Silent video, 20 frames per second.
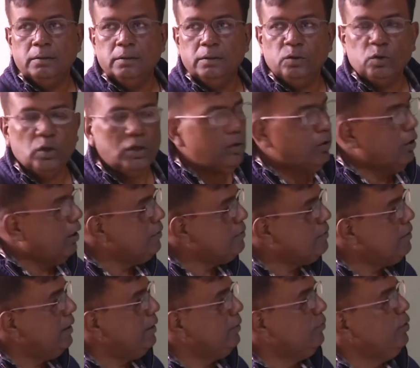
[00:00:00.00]
You can
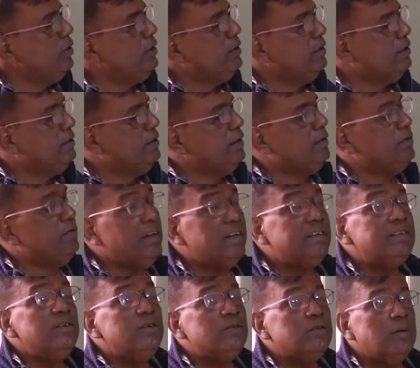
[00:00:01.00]
cross-check with
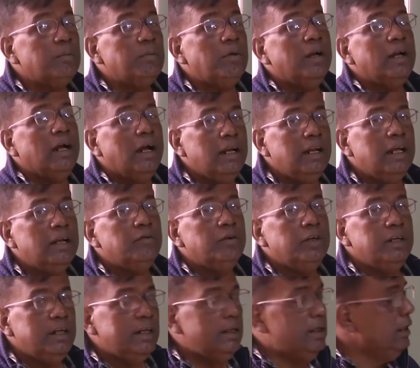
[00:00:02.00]
stick-fixed neutral point. Earlier we
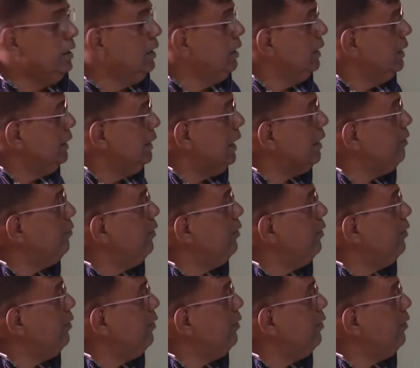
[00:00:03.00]
did, that